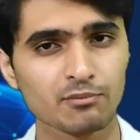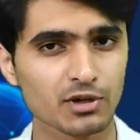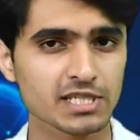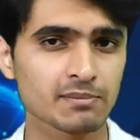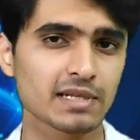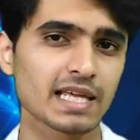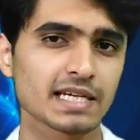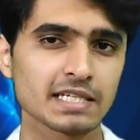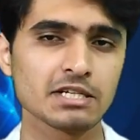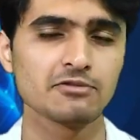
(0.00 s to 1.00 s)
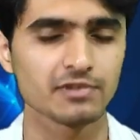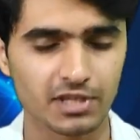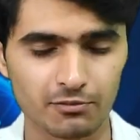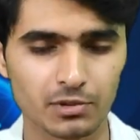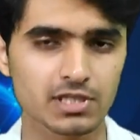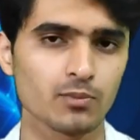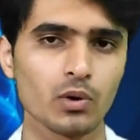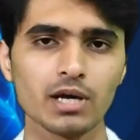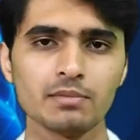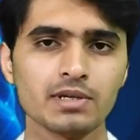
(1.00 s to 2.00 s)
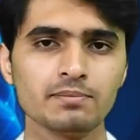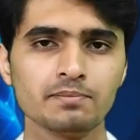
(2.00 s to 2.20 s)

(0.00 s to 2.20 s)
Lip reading: Pressing the icon will give me some vibe.